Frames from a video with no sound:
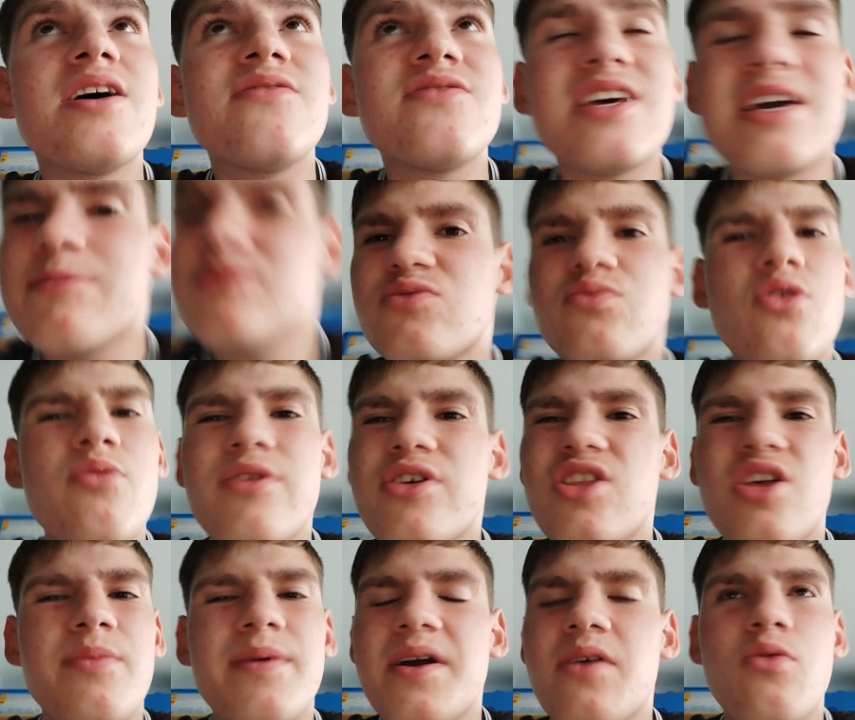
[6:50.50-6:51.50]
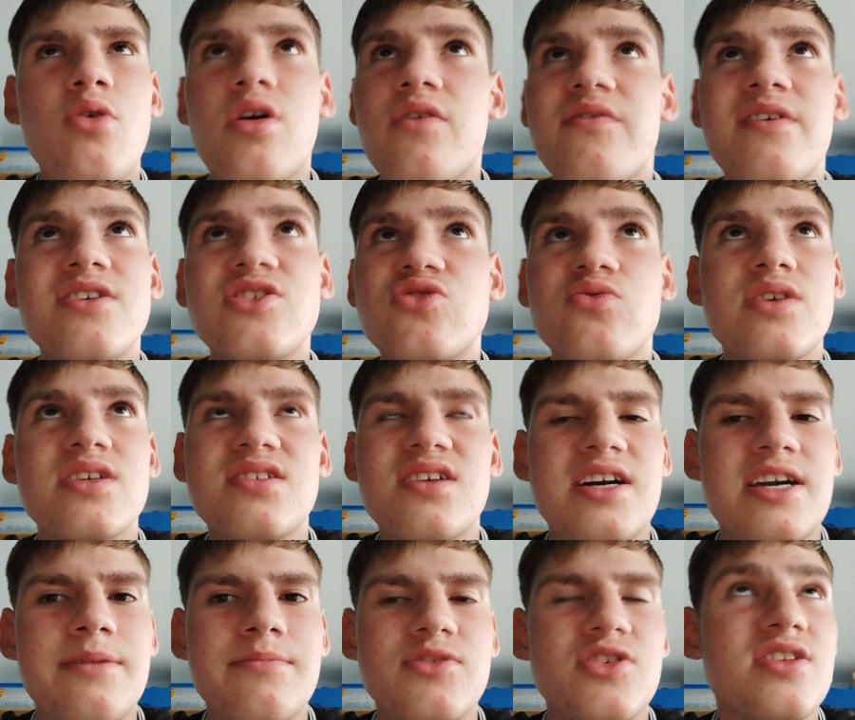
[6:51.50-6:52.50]
half time. It's probably going to be a lot of injury
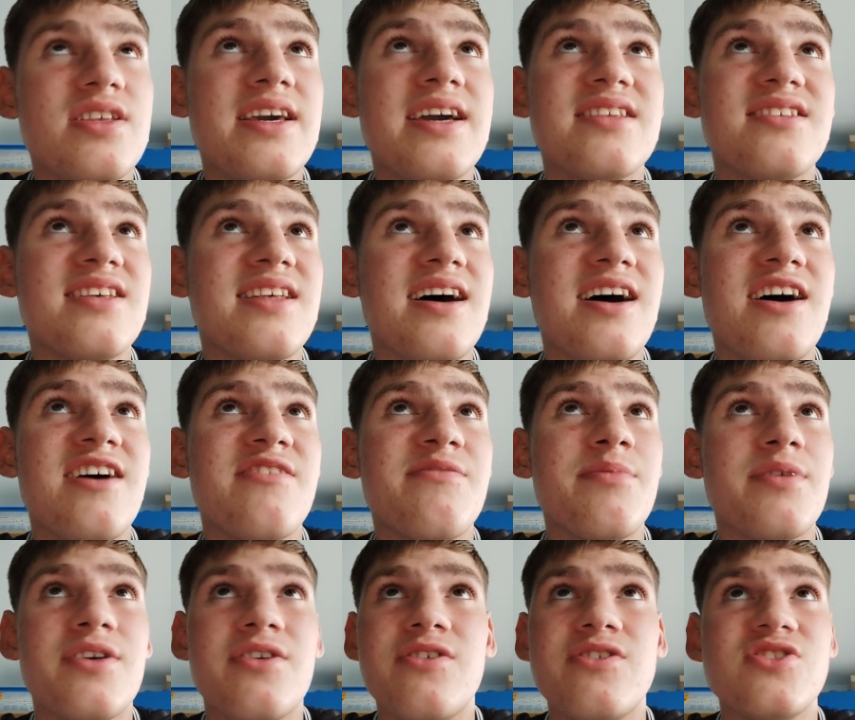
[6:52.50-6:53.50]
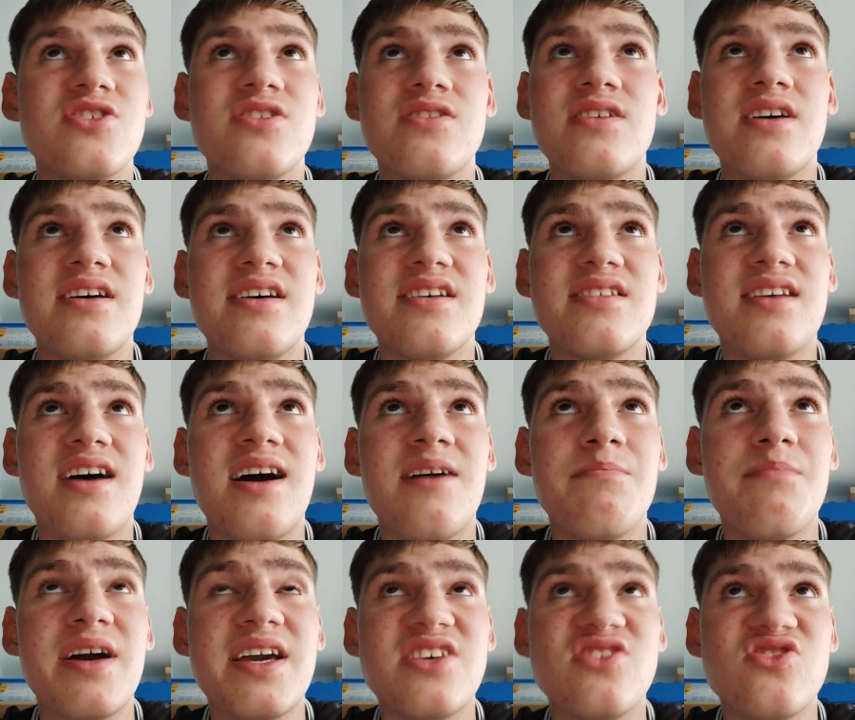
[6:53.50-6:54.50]
time to the end of the half because of
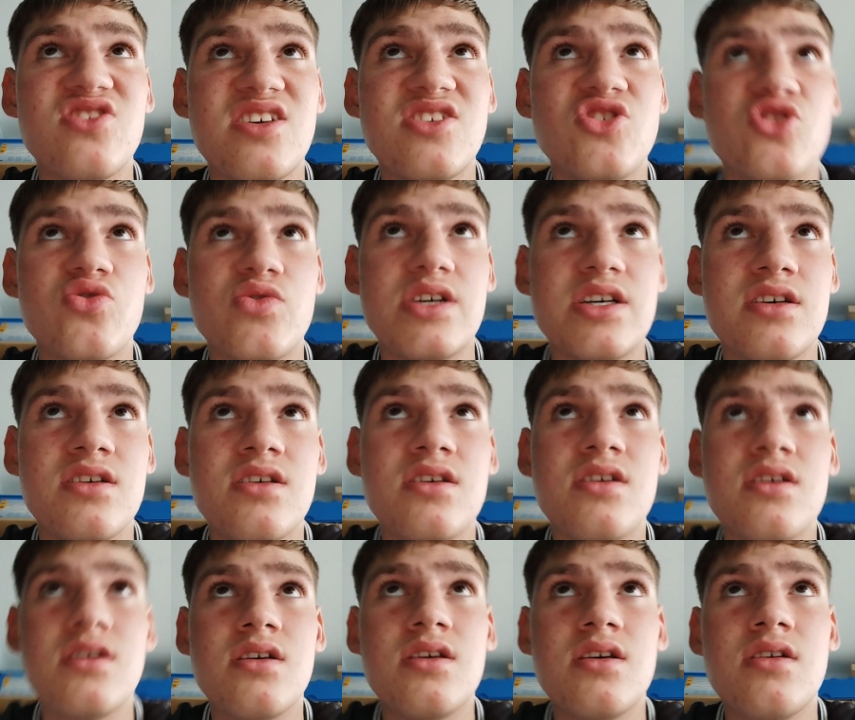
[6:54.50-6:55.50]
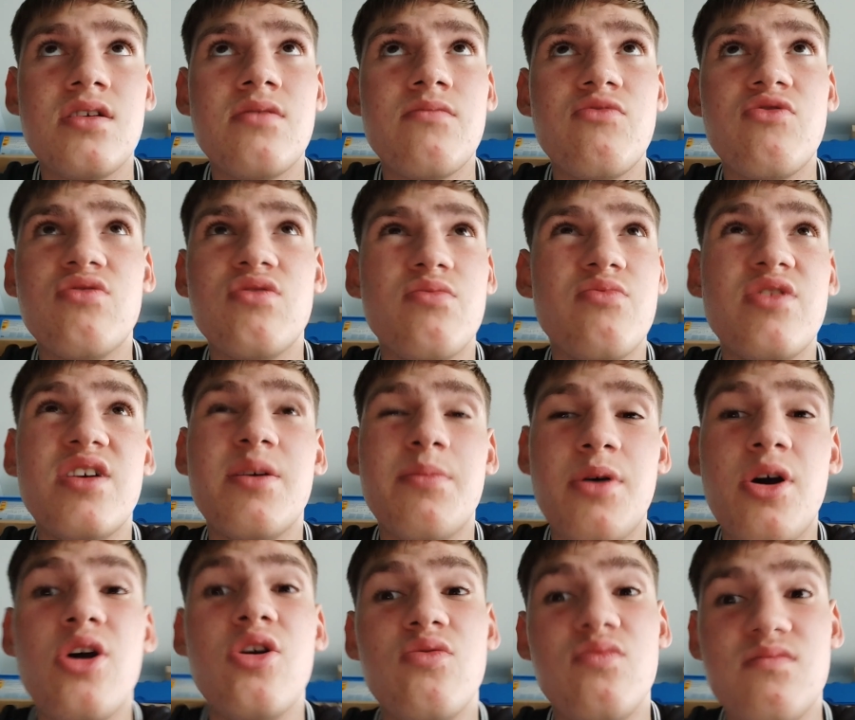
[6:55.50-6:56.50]
that Mings injury. Probably
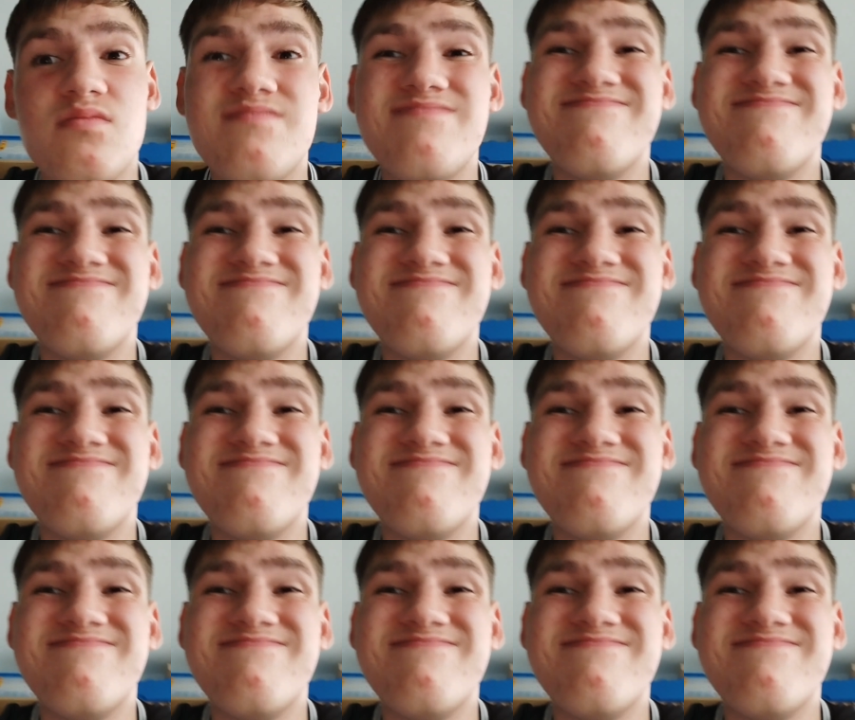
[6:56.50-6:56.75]
about